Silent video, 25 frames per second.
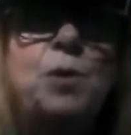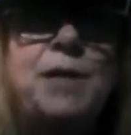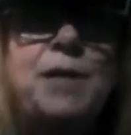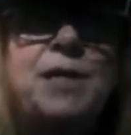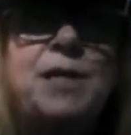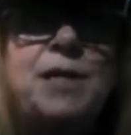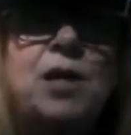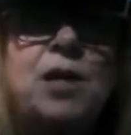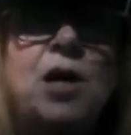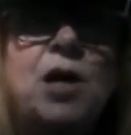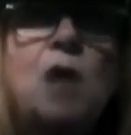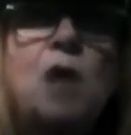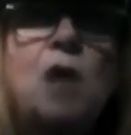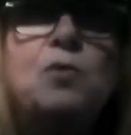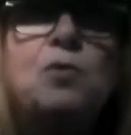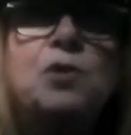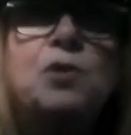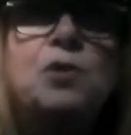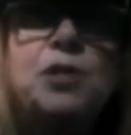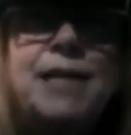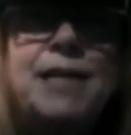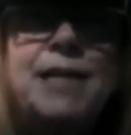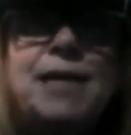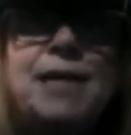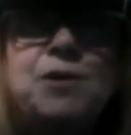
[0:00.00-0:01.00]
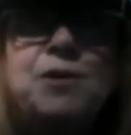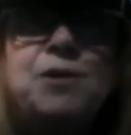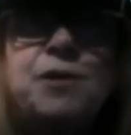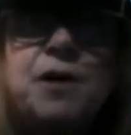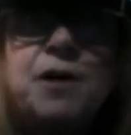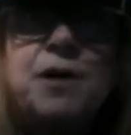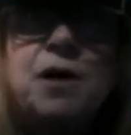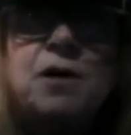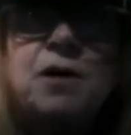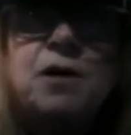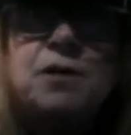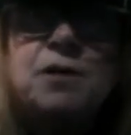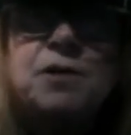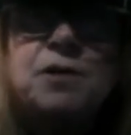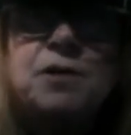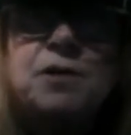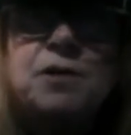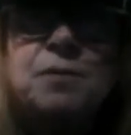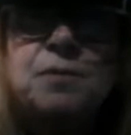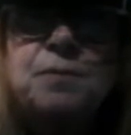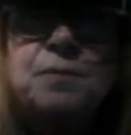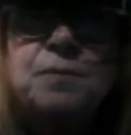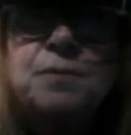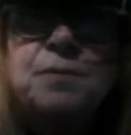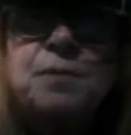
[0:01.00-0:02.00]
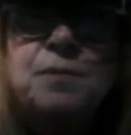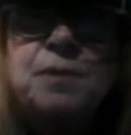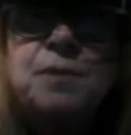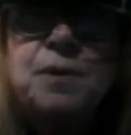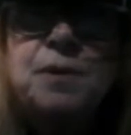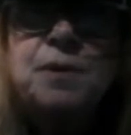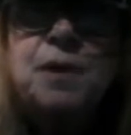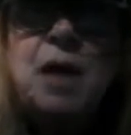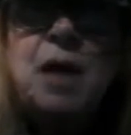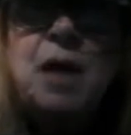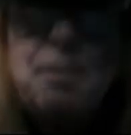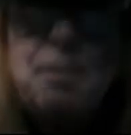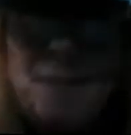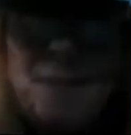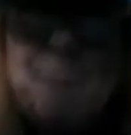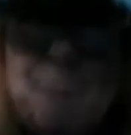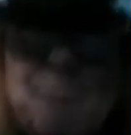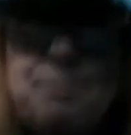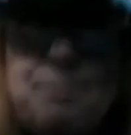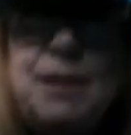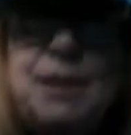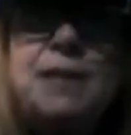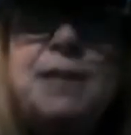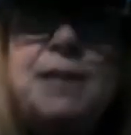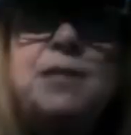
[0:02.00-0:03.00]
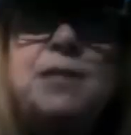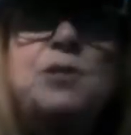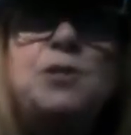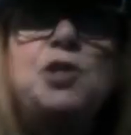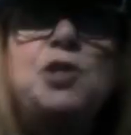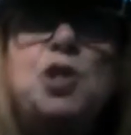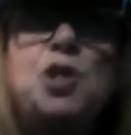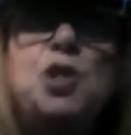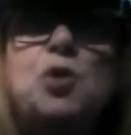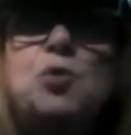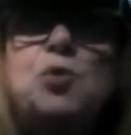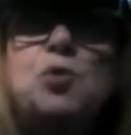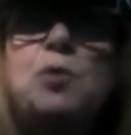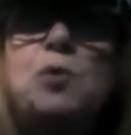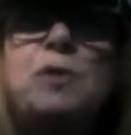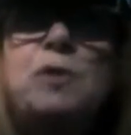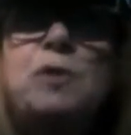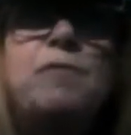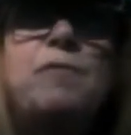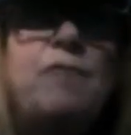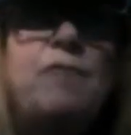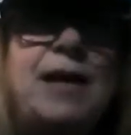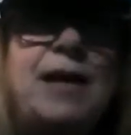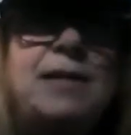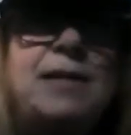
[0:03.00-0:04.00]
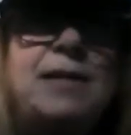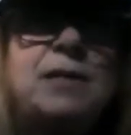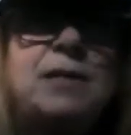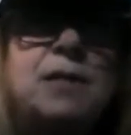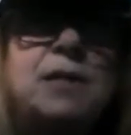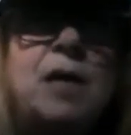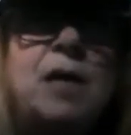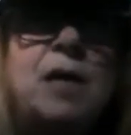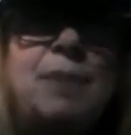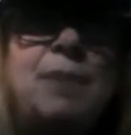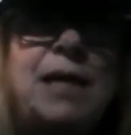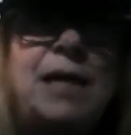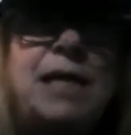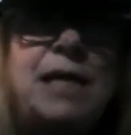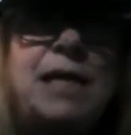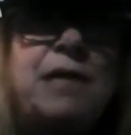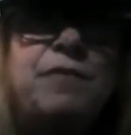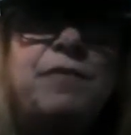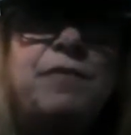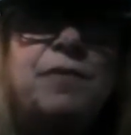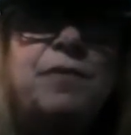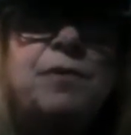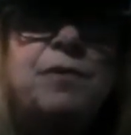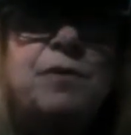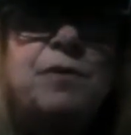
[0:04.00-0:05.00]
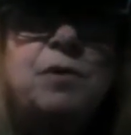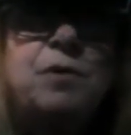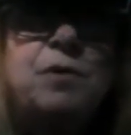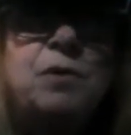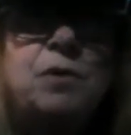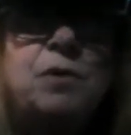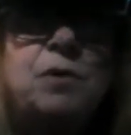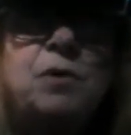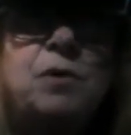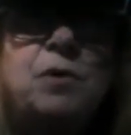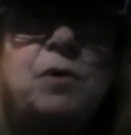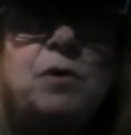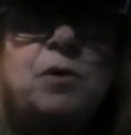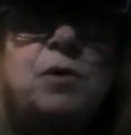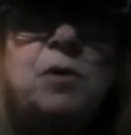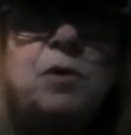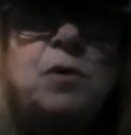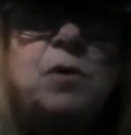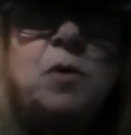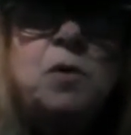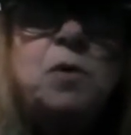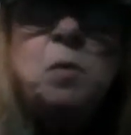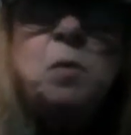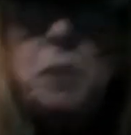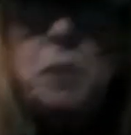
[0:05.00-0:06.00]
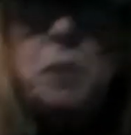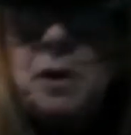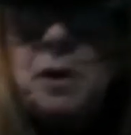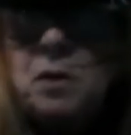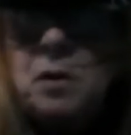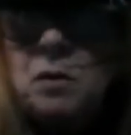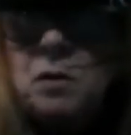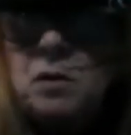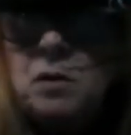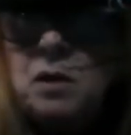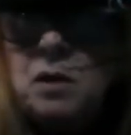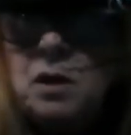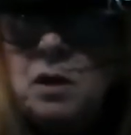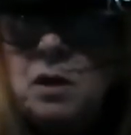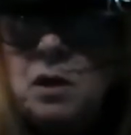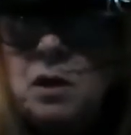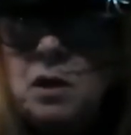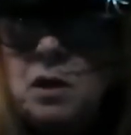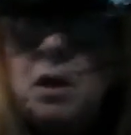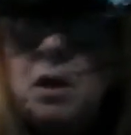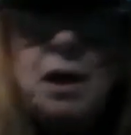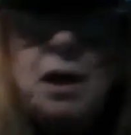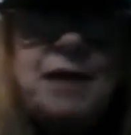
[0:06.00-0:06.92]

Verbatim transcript: need a coach to get you to the castle. A pumpkin is the usual conveyance, I believe. Well, I